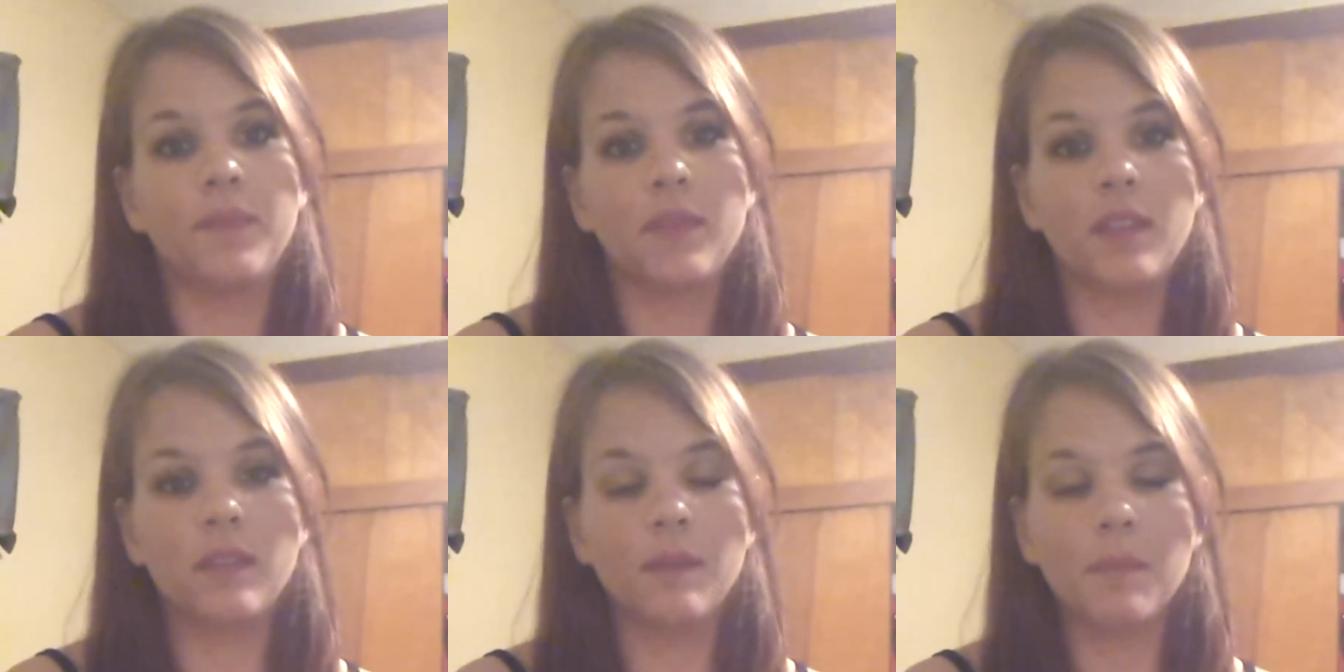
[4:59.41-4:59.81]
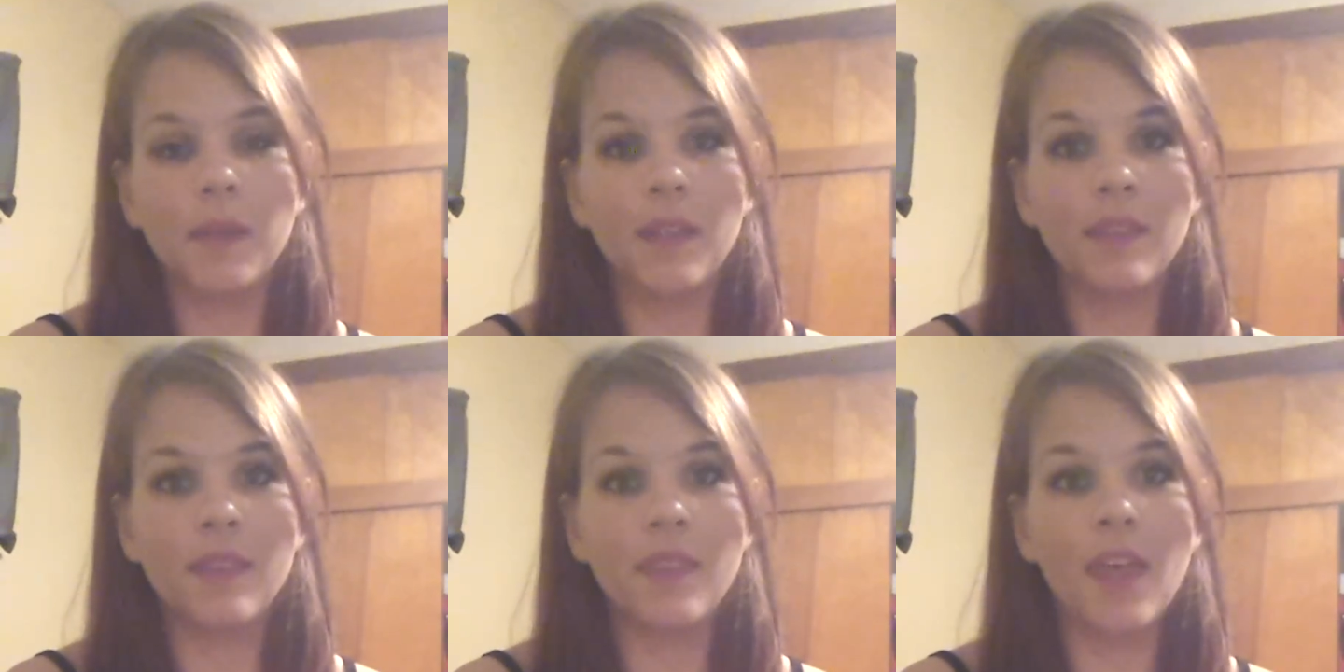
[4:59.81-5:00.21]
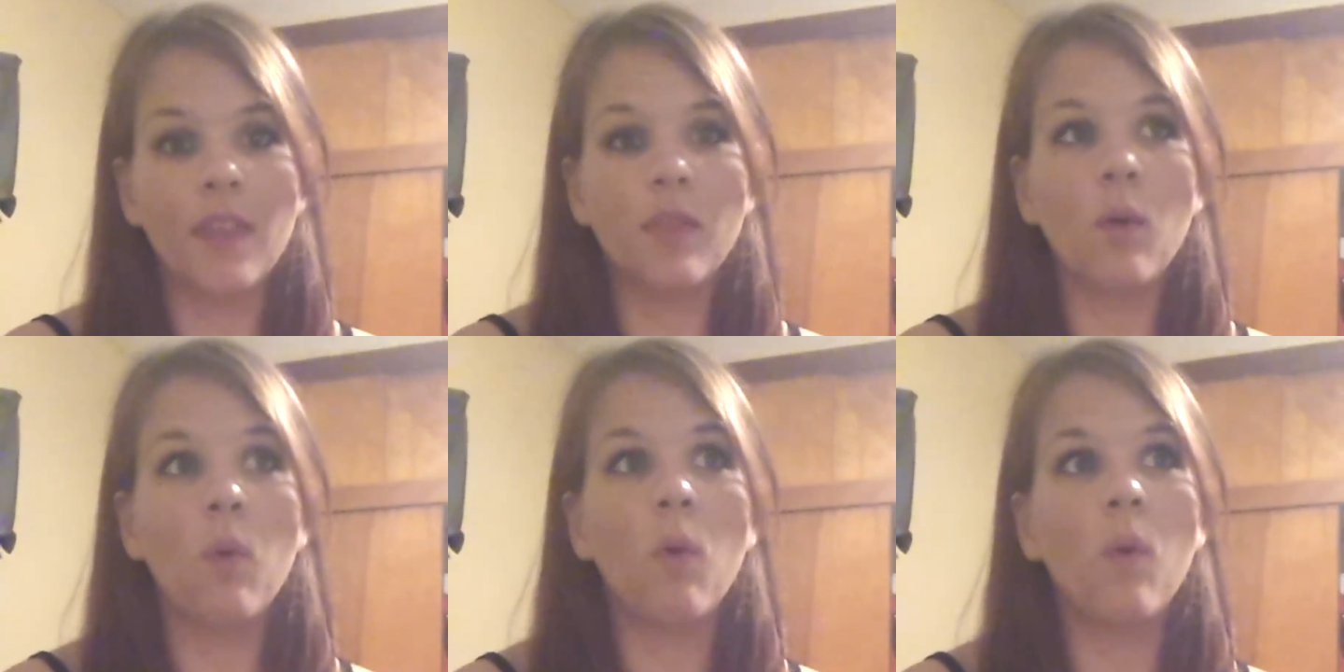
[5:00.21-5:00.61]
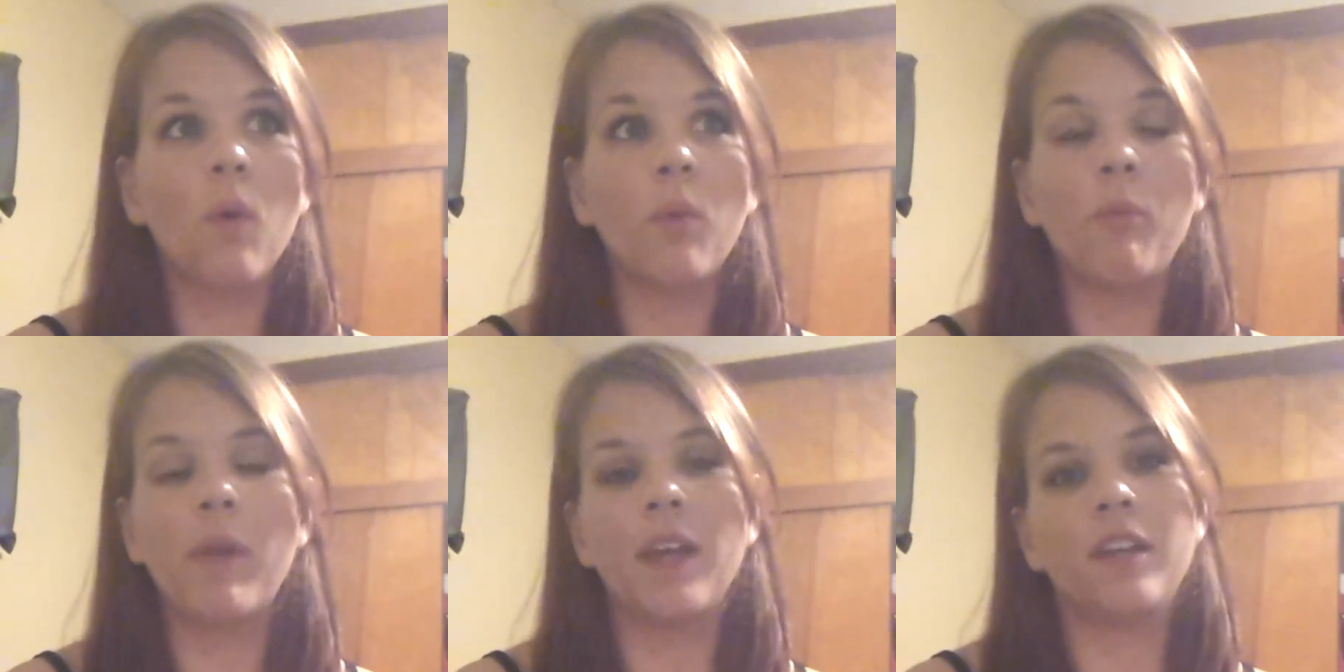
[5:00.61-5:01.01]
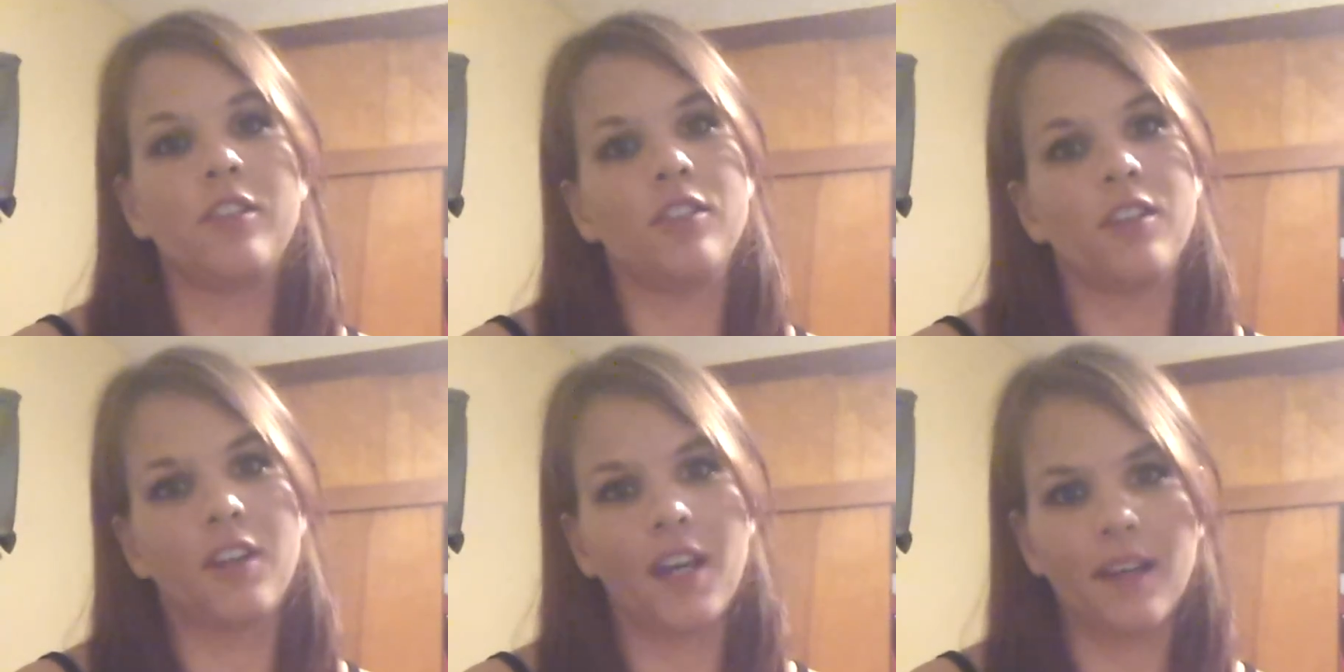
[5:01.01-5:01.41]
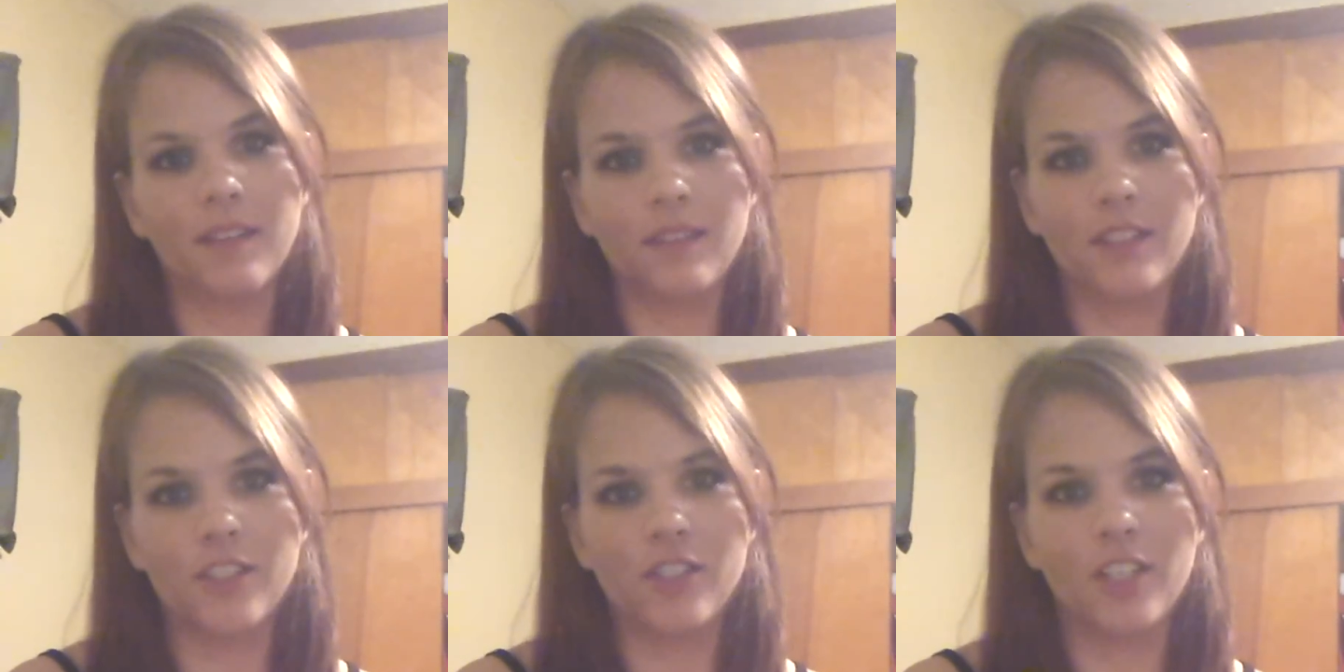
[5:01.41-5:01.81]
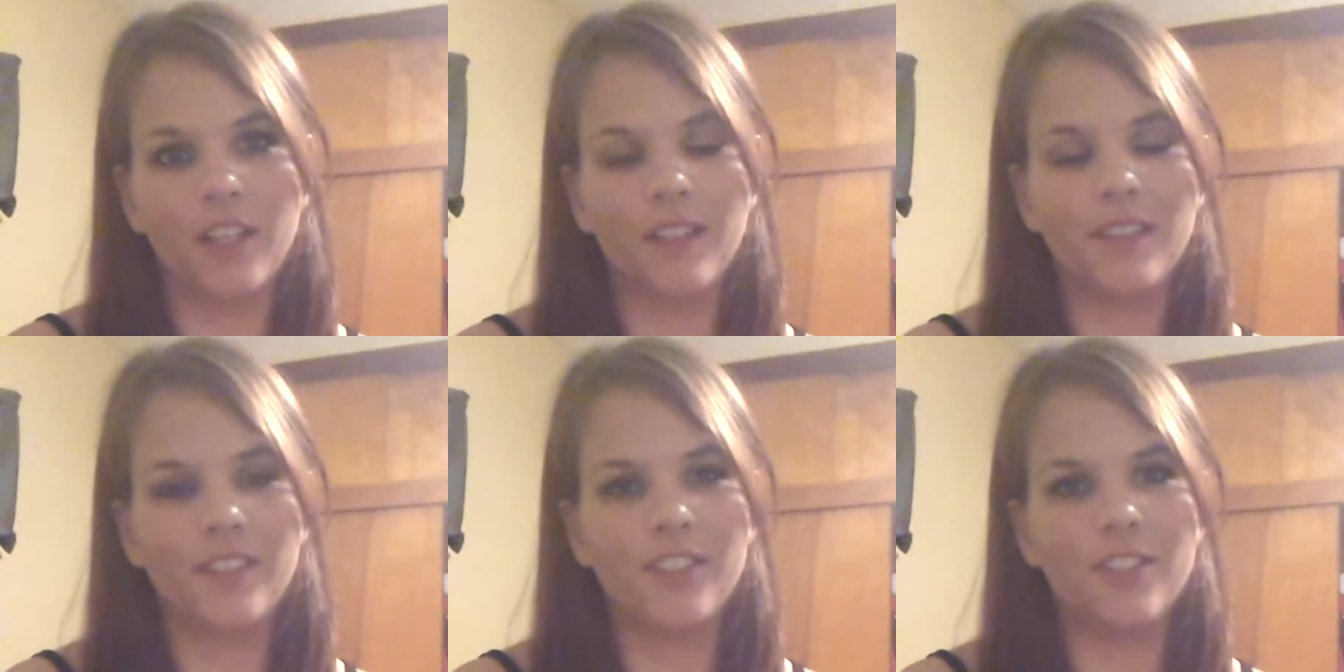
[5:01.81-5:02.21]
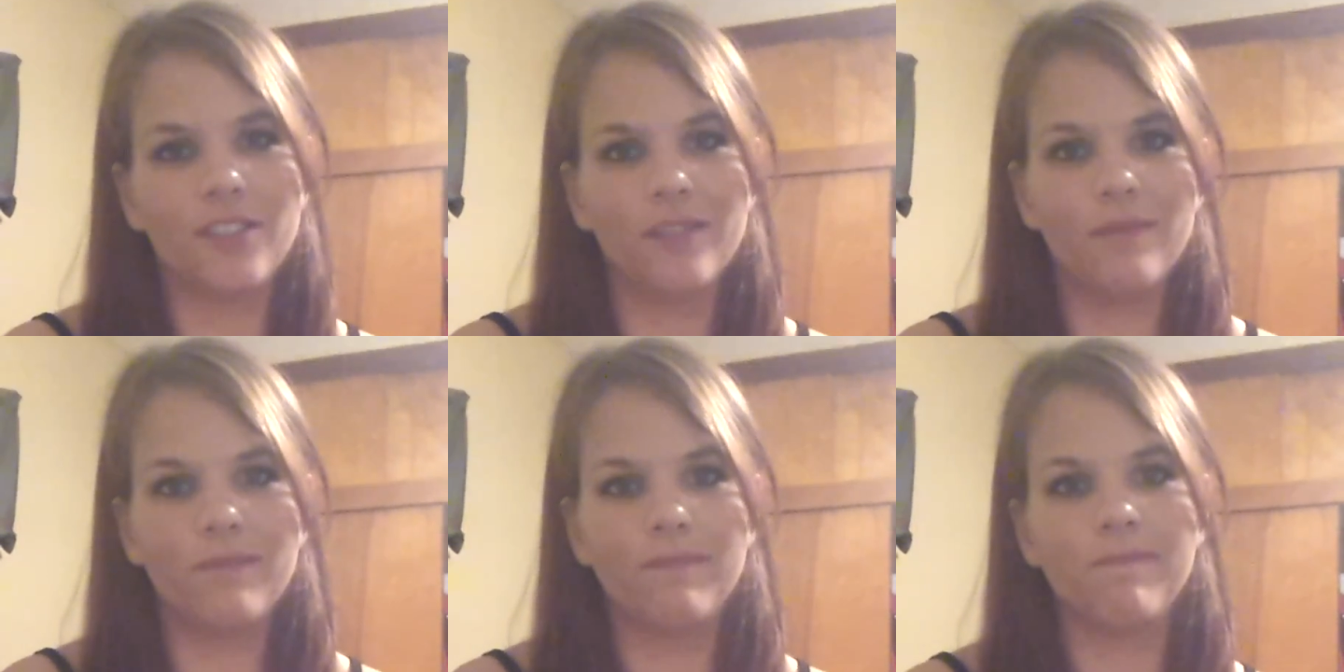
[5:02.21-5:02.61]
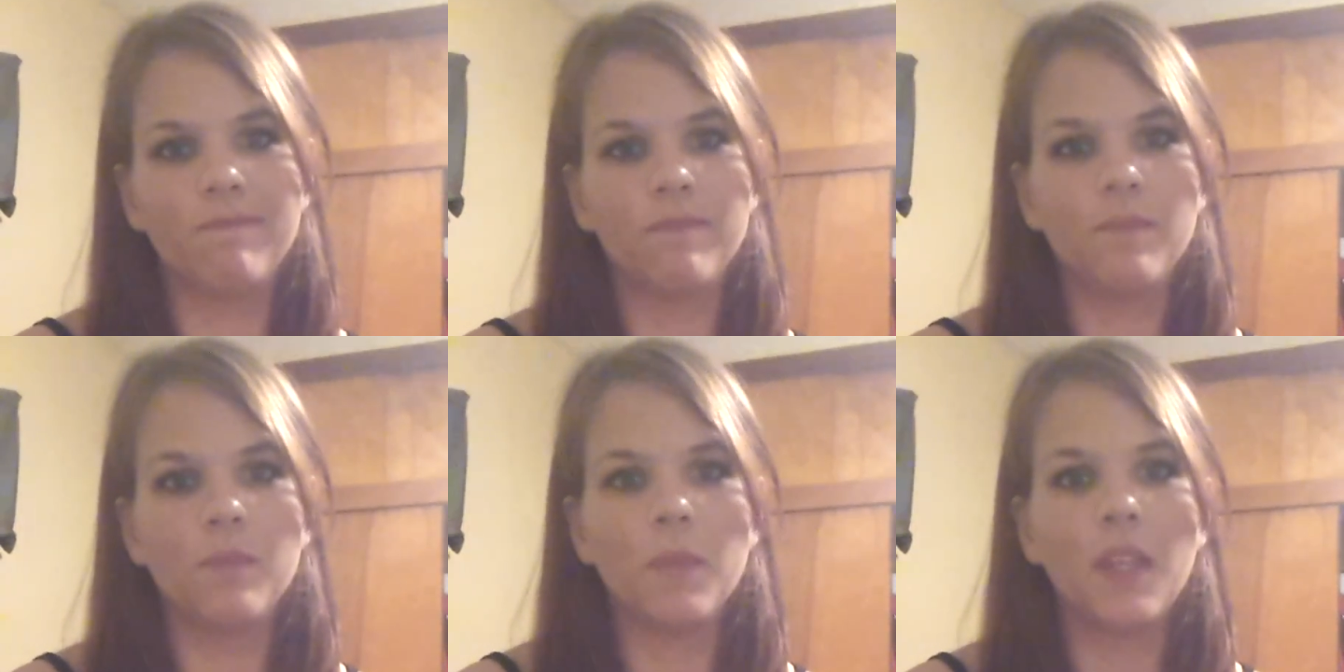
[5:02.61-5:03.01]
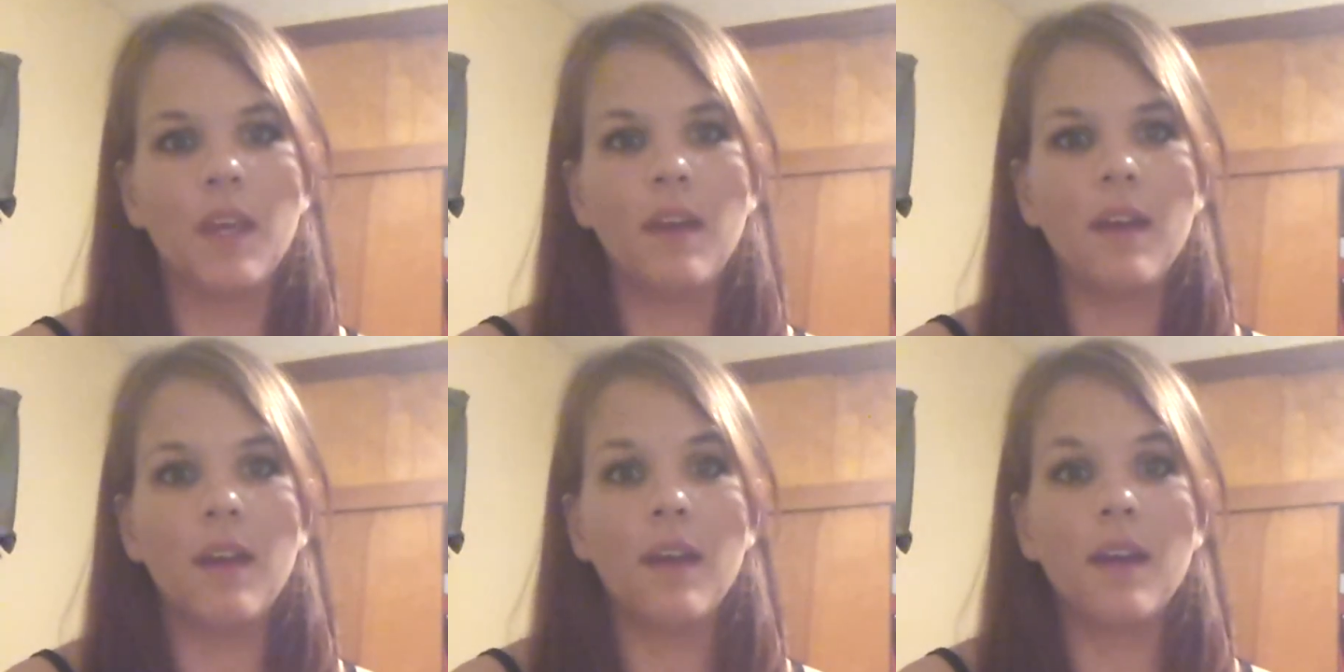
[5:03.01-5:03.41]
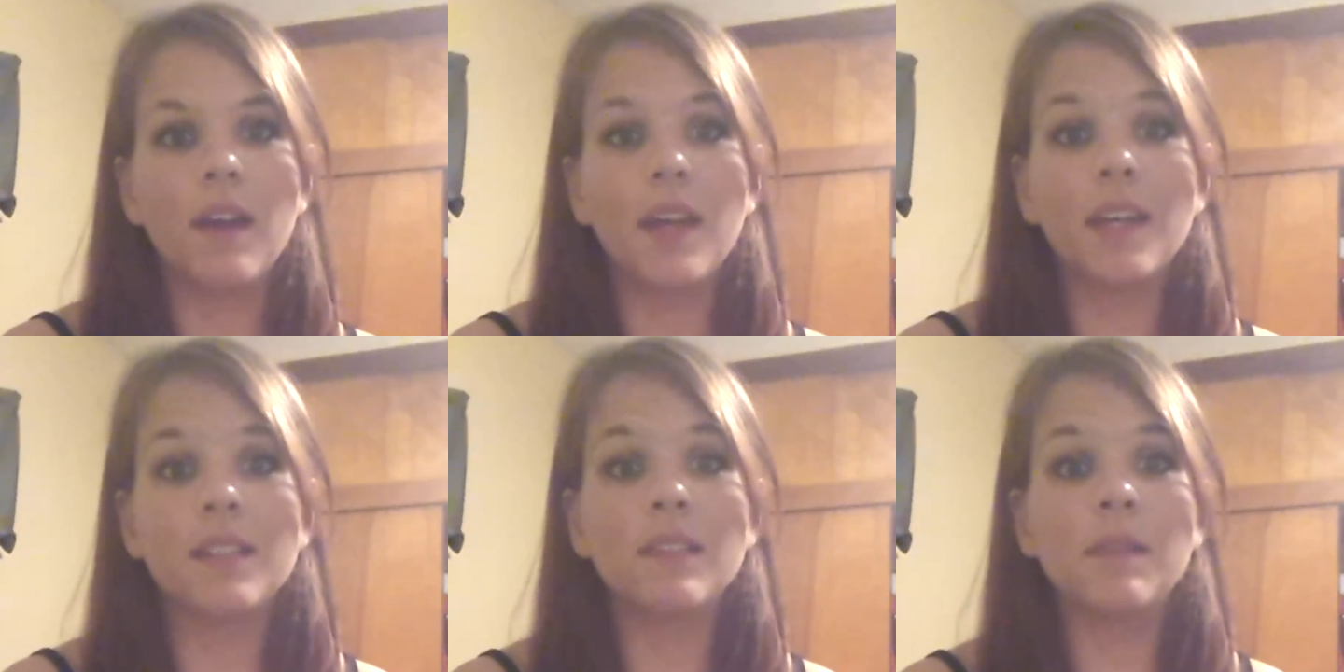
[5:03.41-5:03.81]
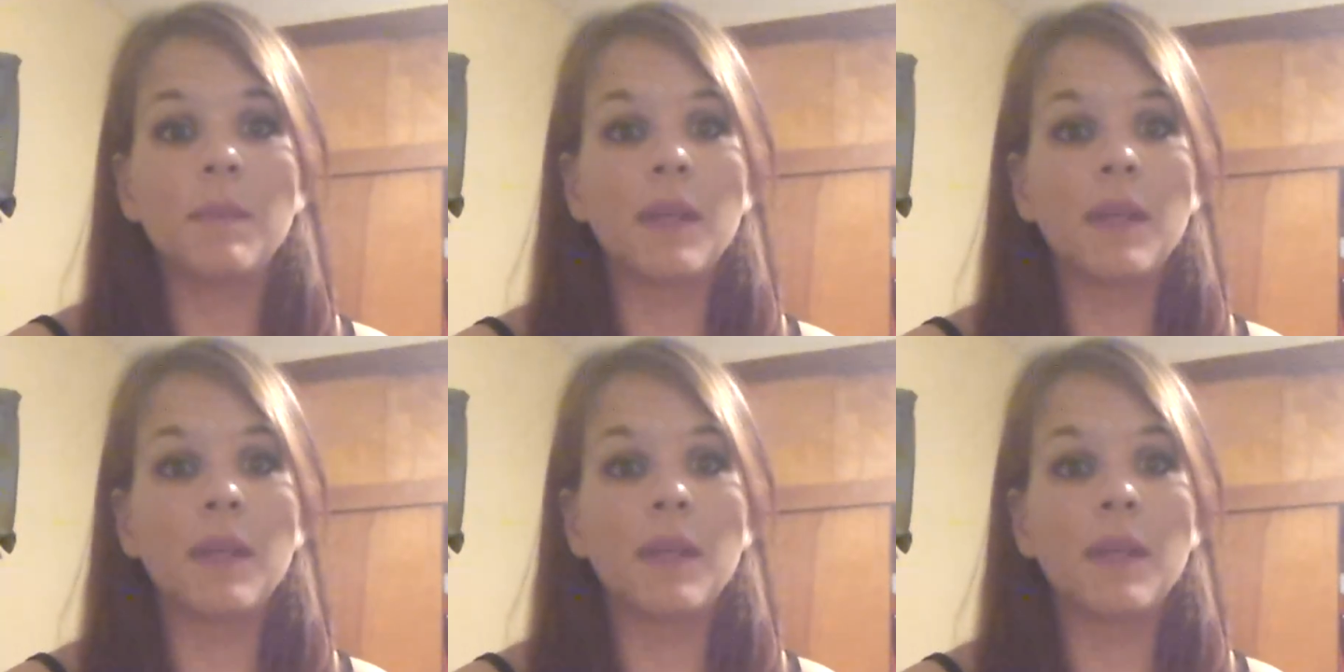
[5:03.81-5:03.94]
doesn't mean that the whole picture has to change. And to